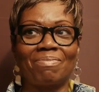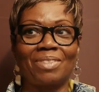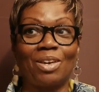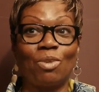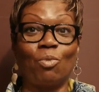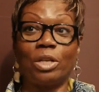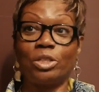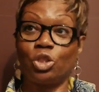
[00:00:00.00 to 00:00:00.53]

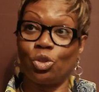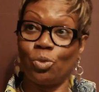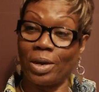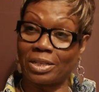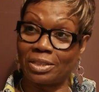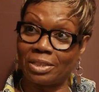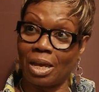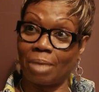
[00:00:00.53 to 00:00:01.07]
Once you
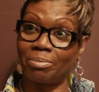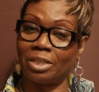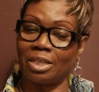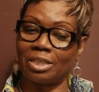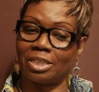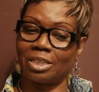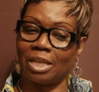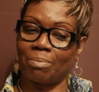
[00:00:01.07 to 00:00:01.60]
accept
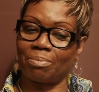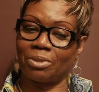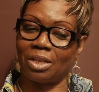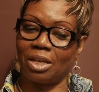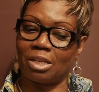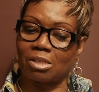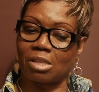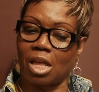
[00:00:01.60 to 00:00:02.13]

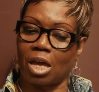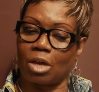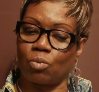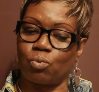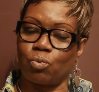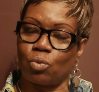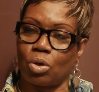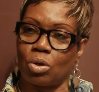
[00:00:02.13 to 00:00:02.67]
is like,
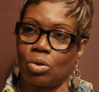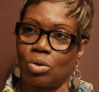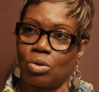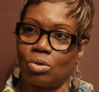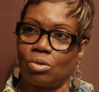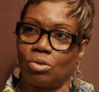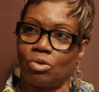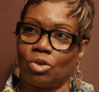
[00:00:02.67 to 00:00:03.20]

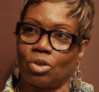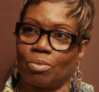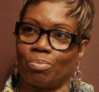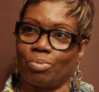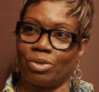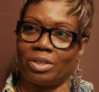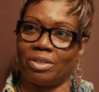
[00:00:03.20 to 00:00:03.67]
whoa, you can breathe.